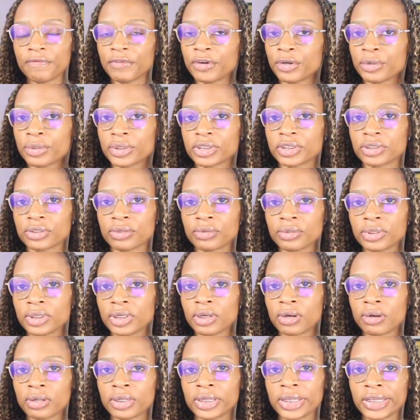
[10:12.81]
focus
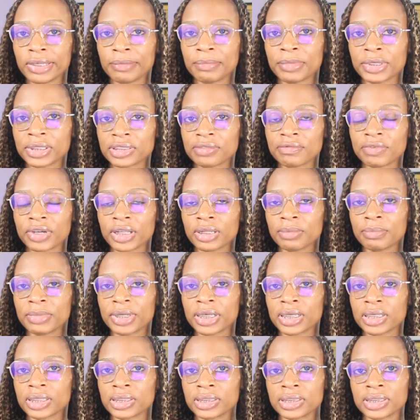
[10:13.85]
solely on email
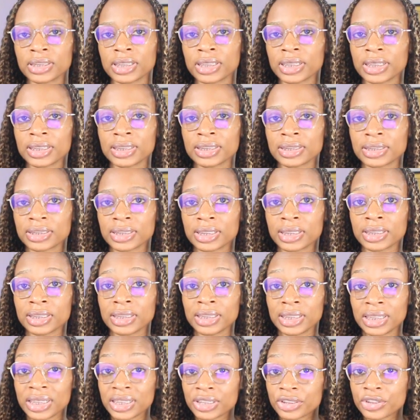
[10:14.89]
development, because again, it's a
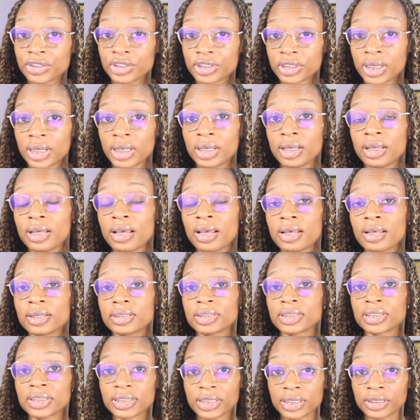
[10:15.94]
niche
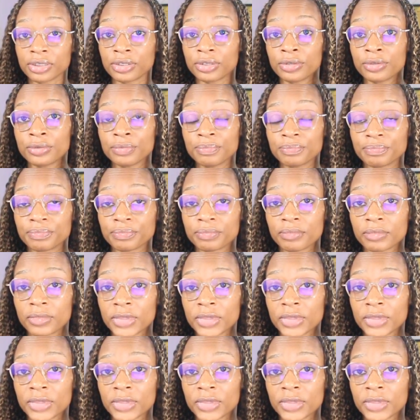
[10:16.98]
skill.